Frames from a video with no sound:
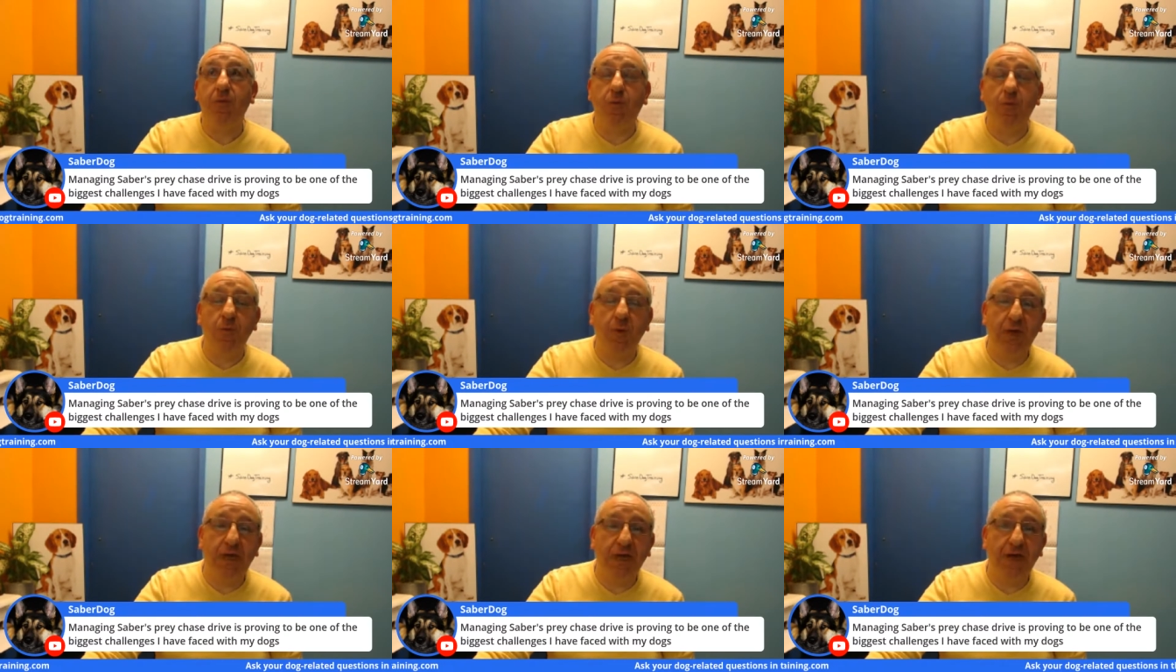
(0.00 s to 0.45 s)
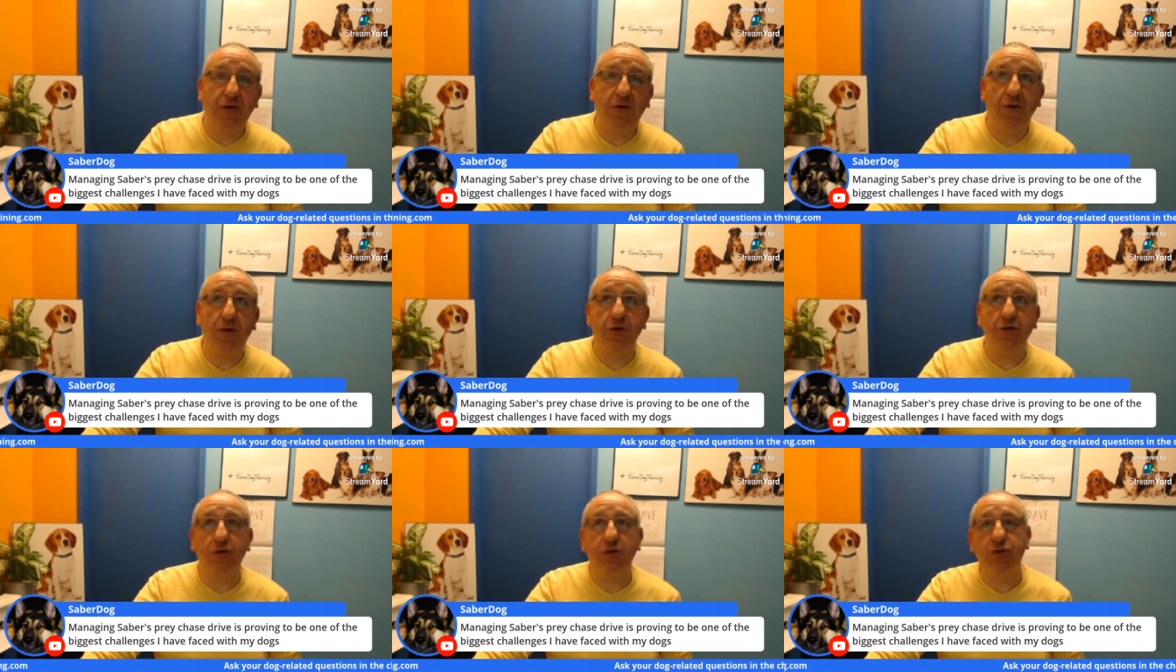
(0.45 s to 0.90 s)

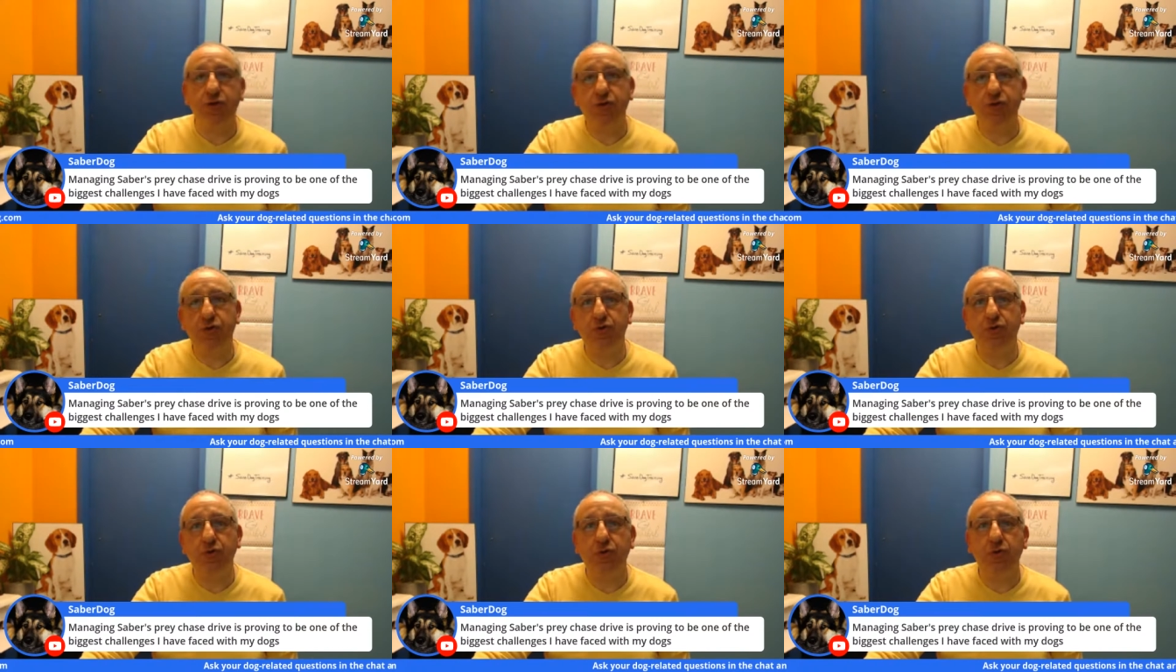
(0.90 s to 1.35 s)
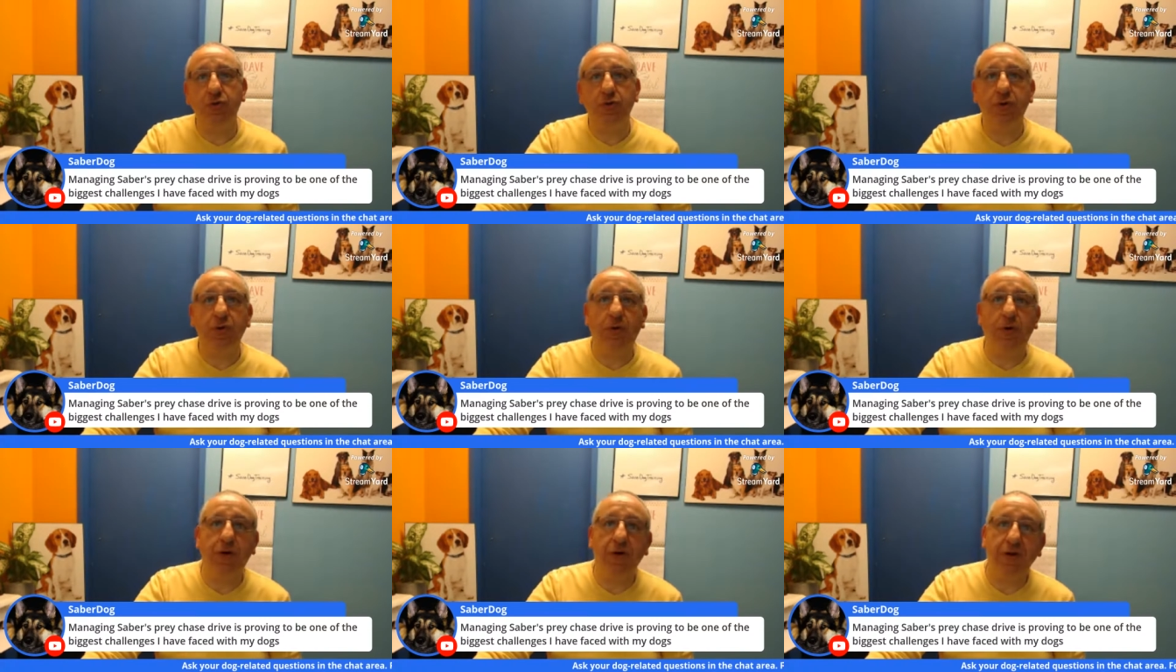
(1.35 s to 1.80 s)
week or
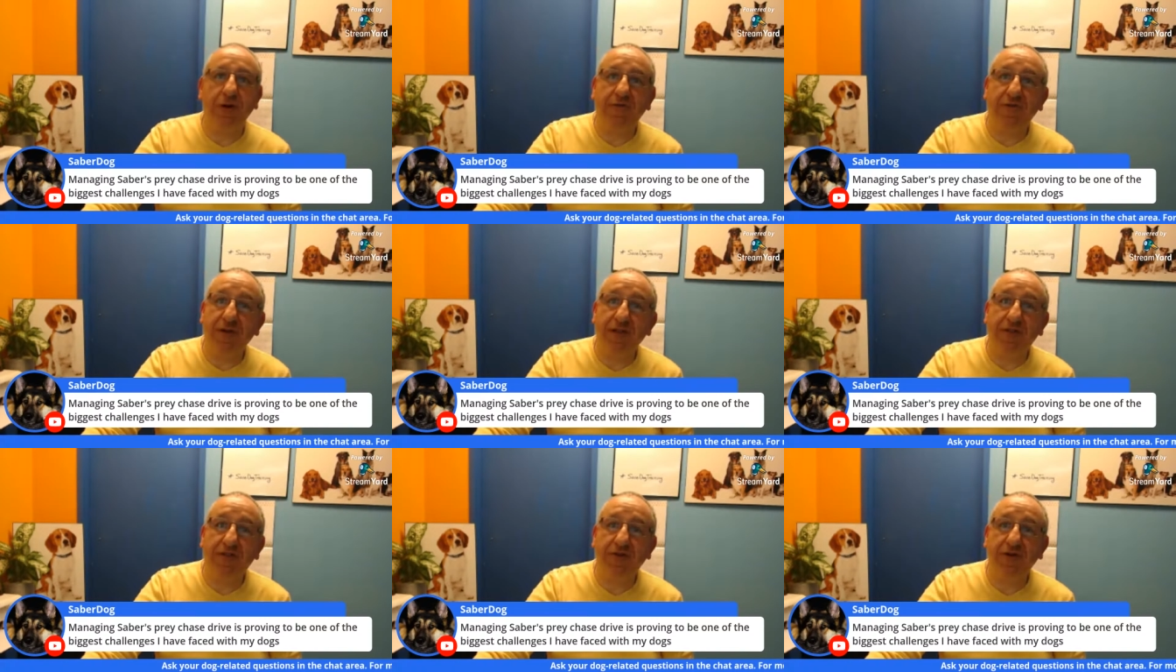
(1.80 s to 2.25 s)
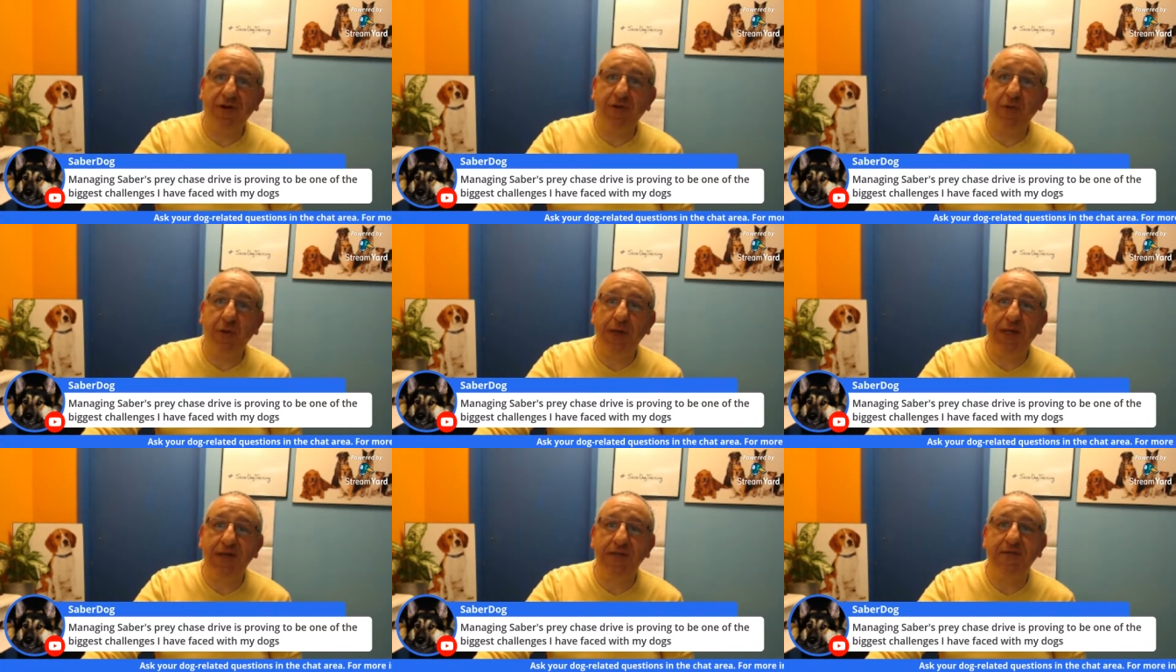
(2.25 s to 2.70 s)
two or even three
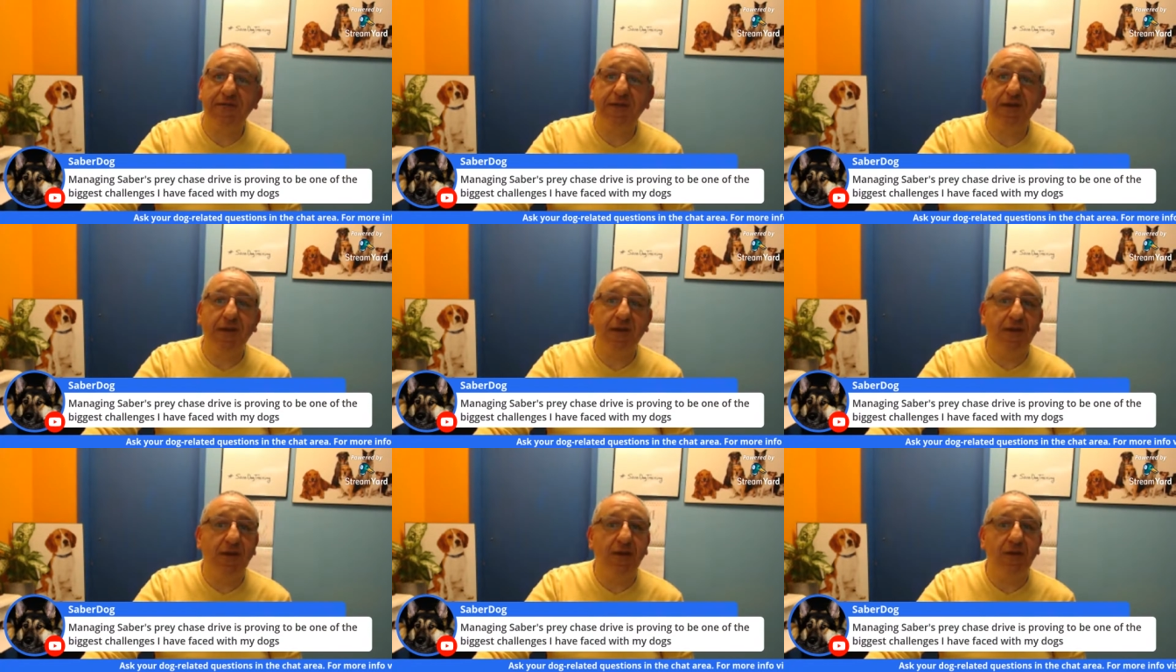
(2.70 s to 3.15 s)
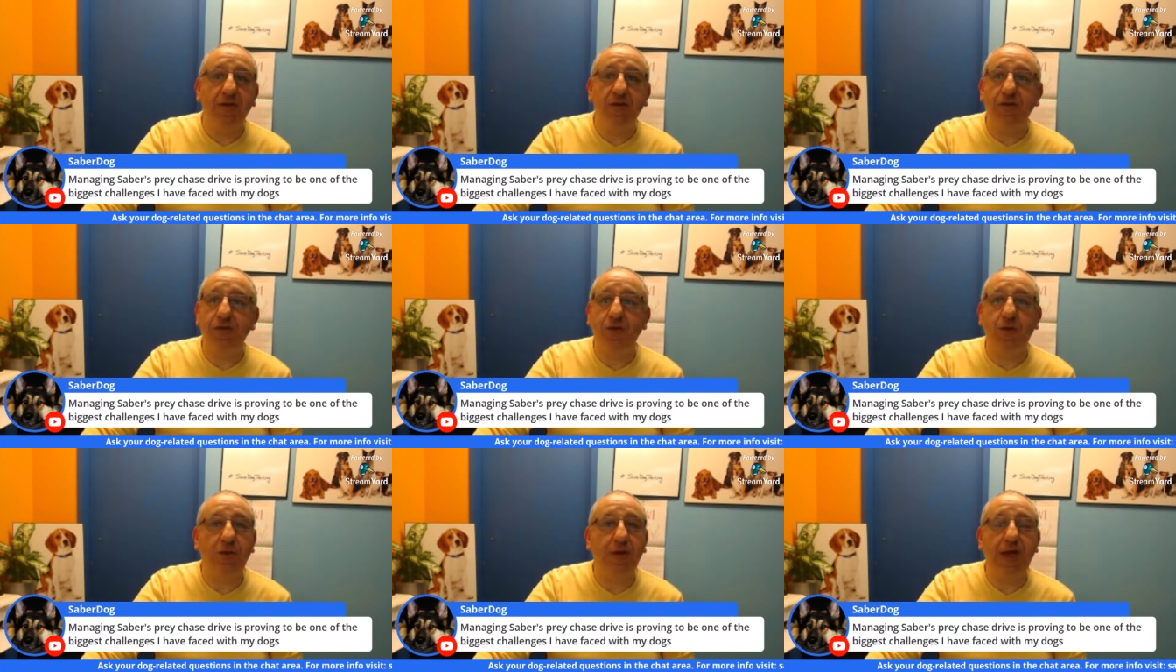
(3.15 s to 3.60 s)
weeks,
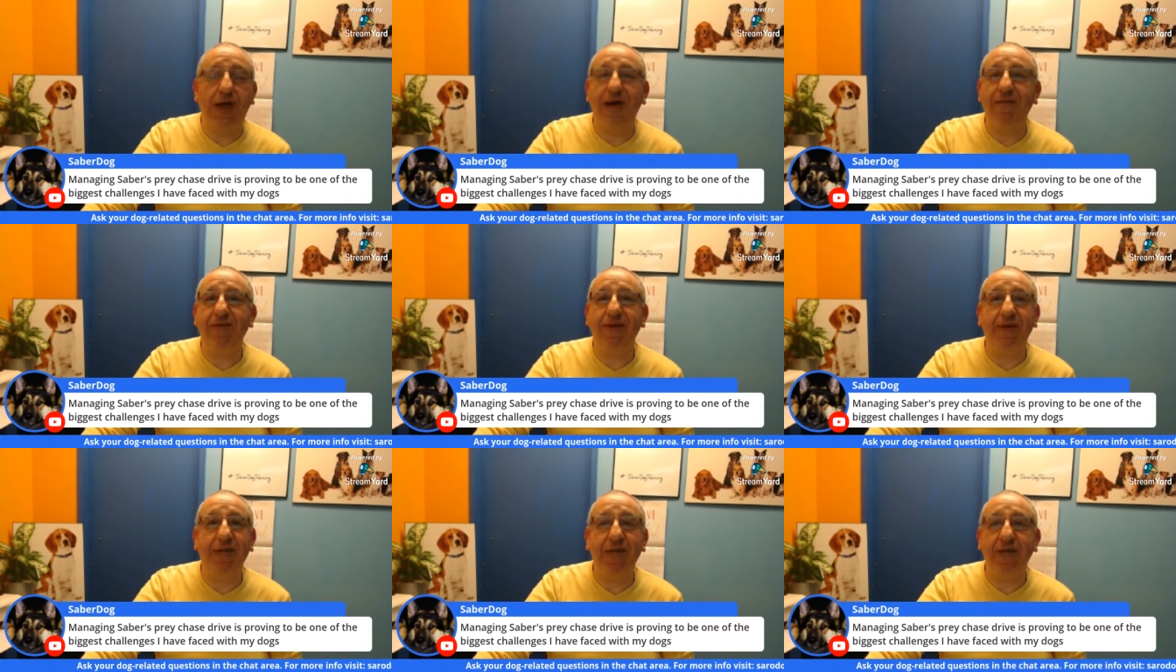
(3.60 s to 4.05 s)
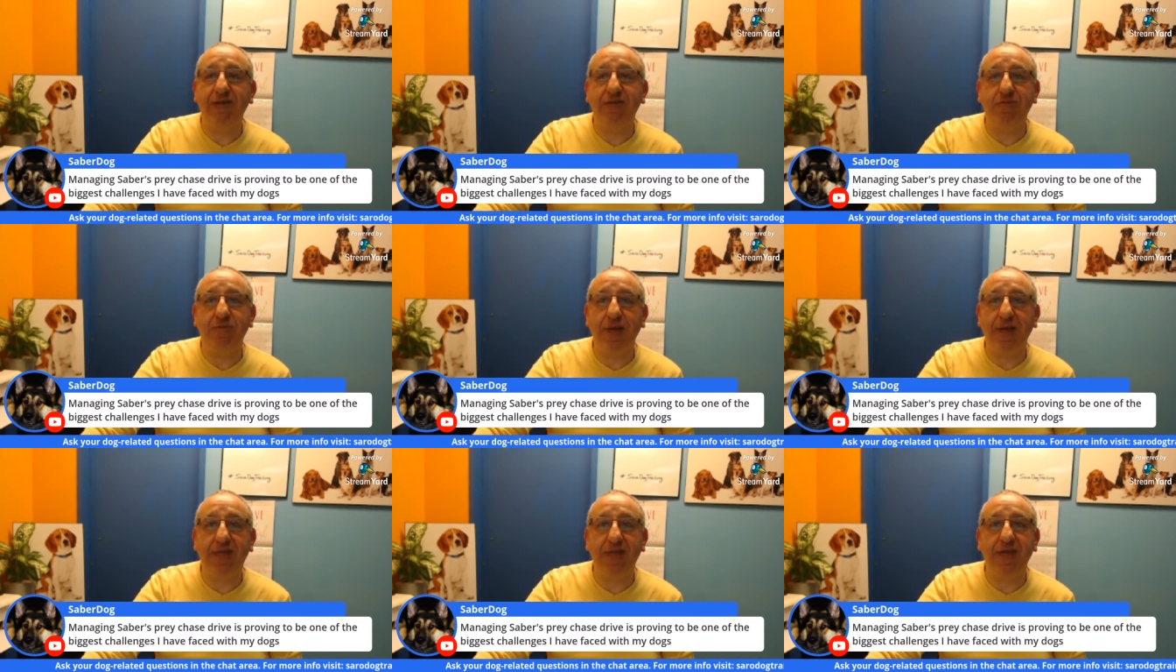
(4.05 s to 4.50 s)
don't have any
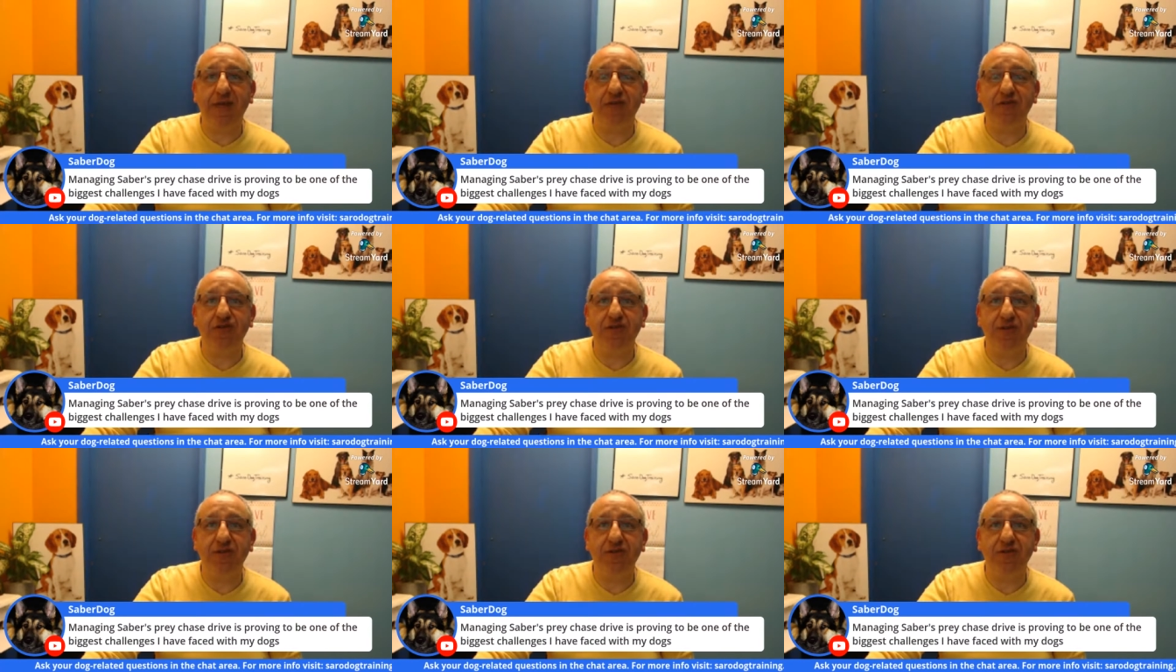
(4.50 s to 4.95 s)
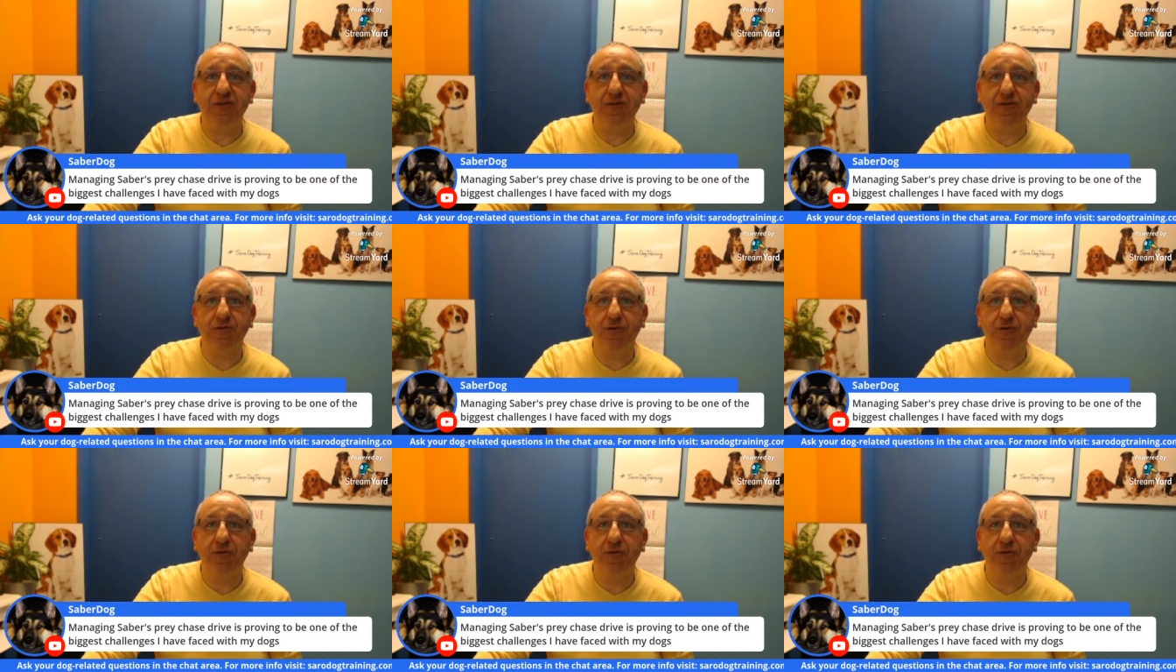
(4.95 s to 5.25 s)
expectations.